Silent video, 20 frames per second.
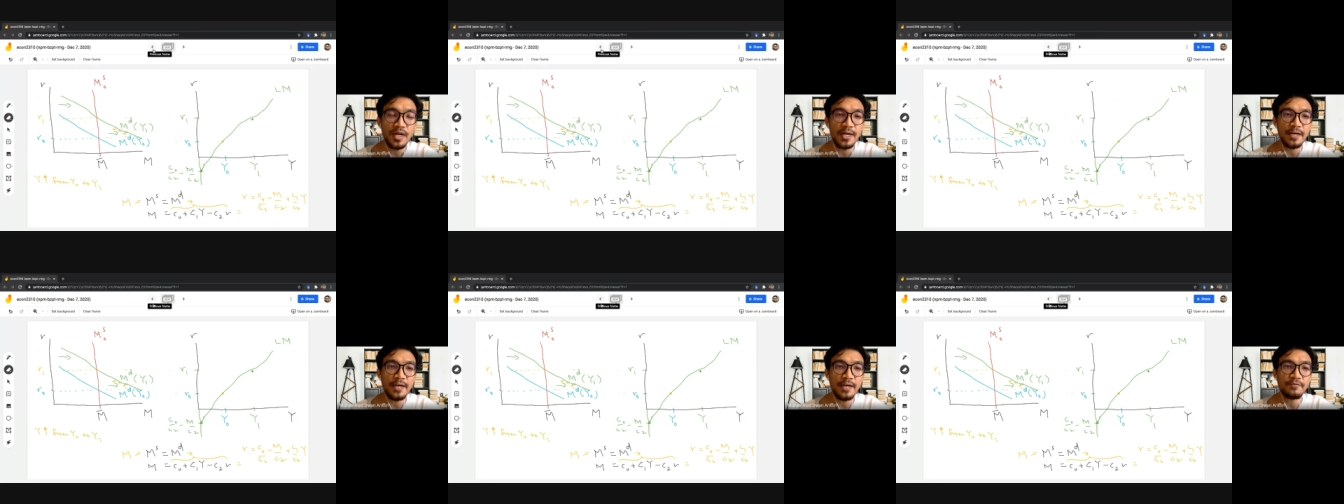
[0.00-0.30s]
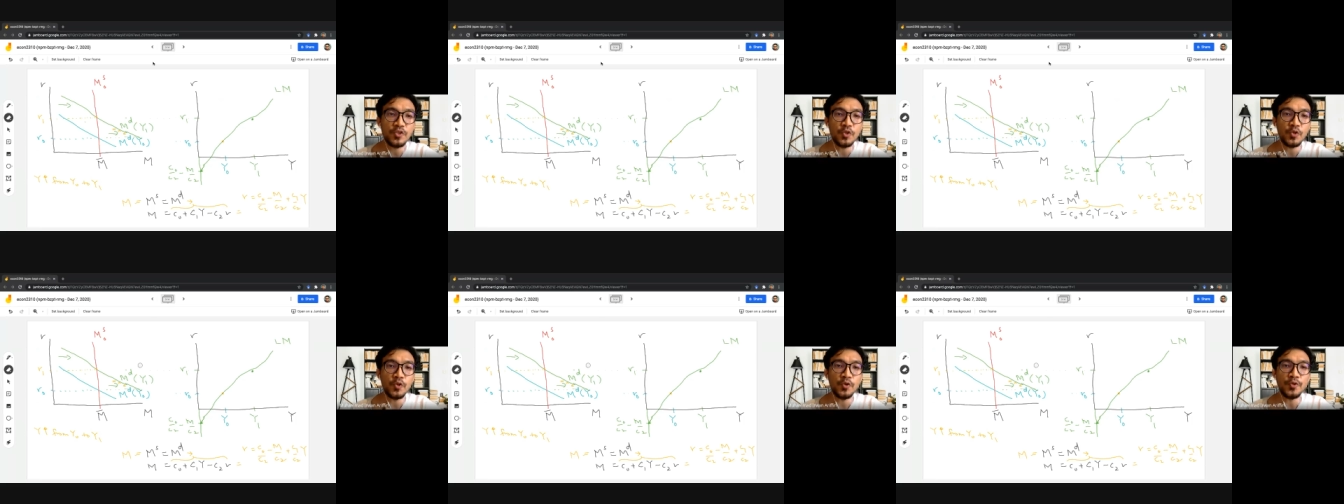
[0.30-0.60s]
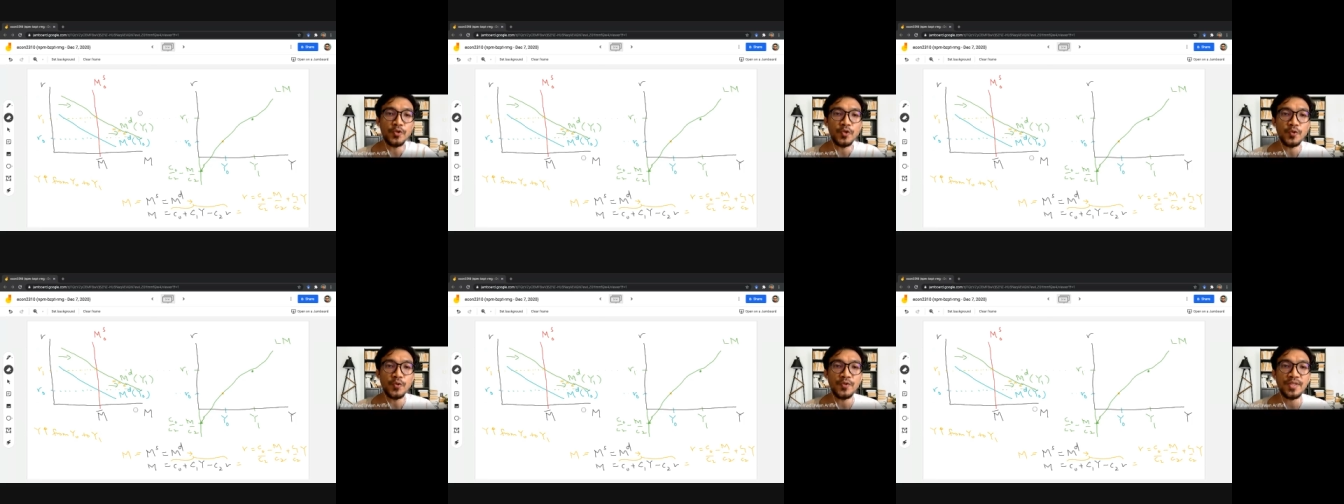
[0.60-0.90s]
I have
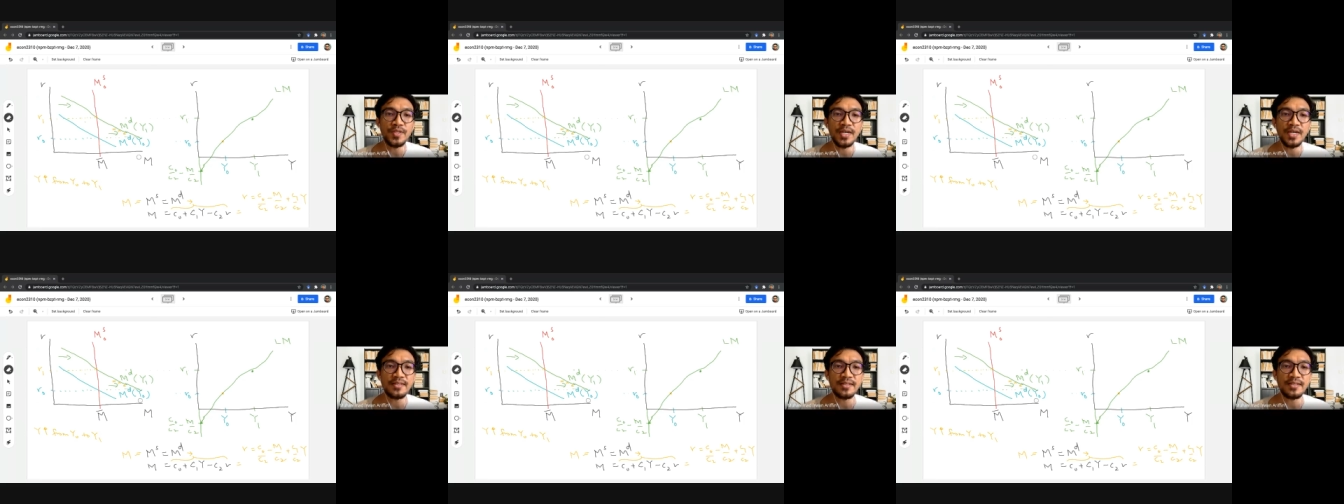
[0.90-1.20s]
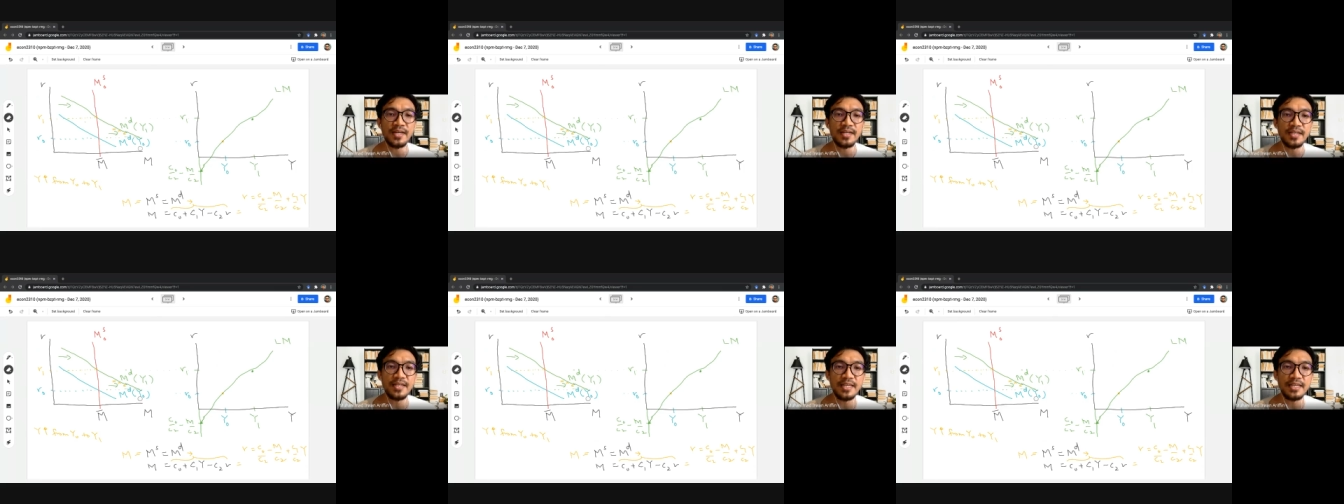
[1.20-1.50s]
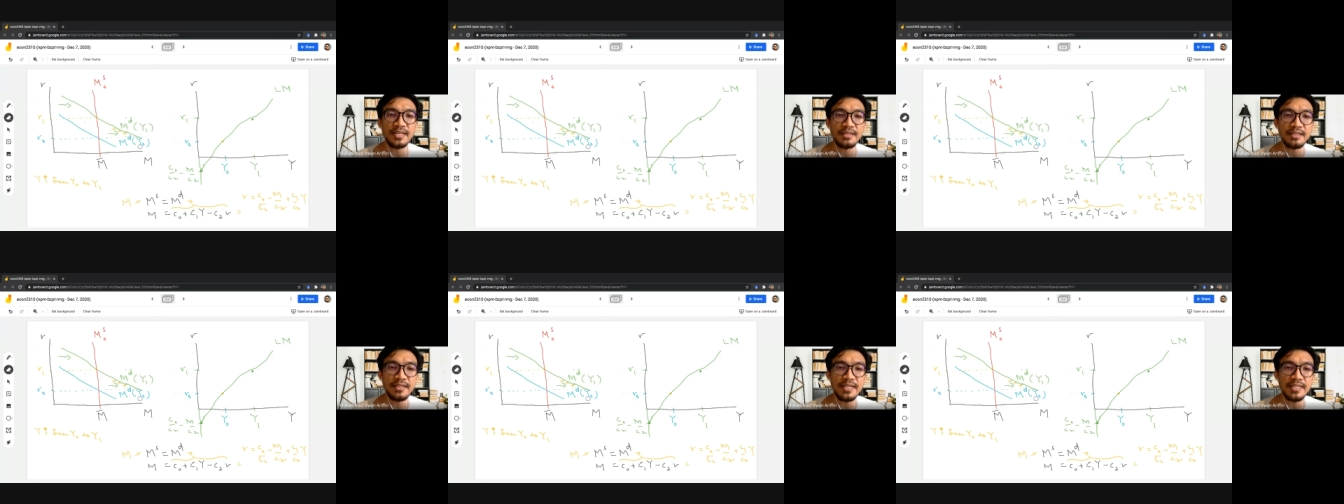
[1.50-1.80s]
shown you that an
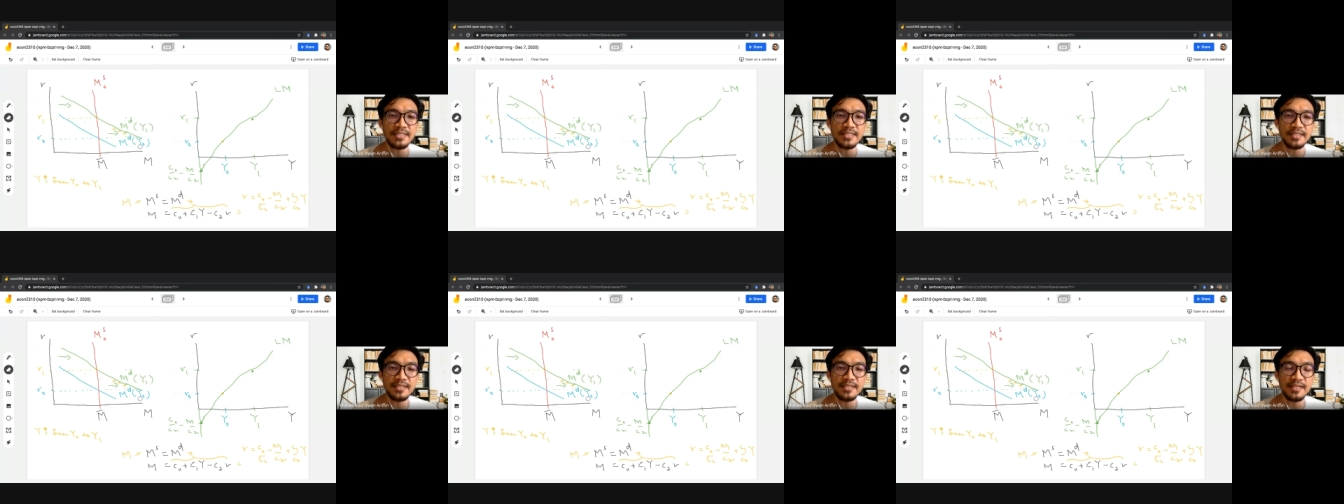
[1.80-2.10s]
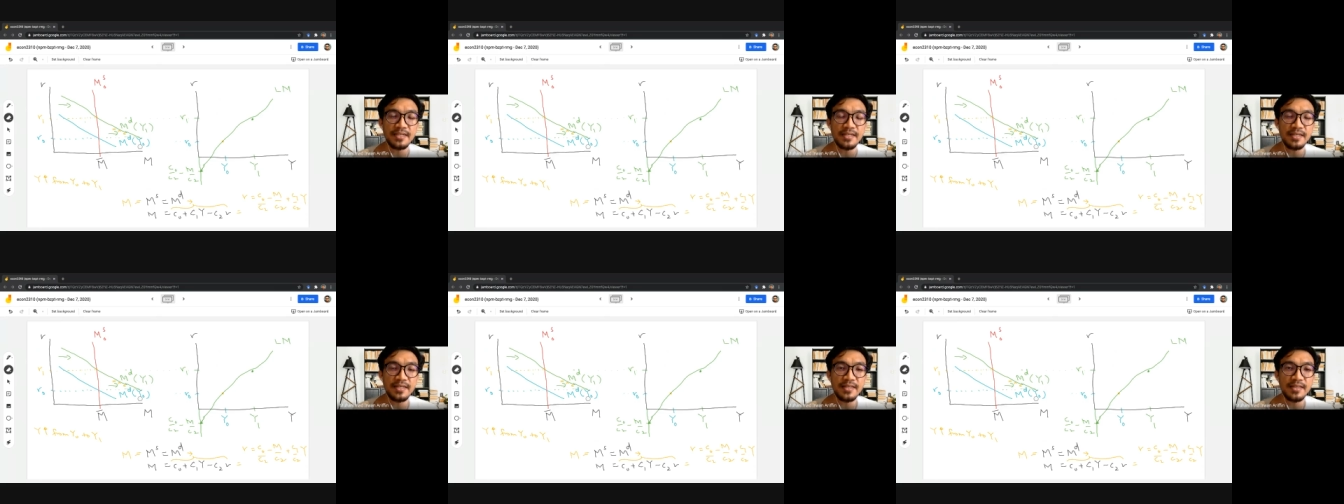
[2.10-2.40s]
increase uh, in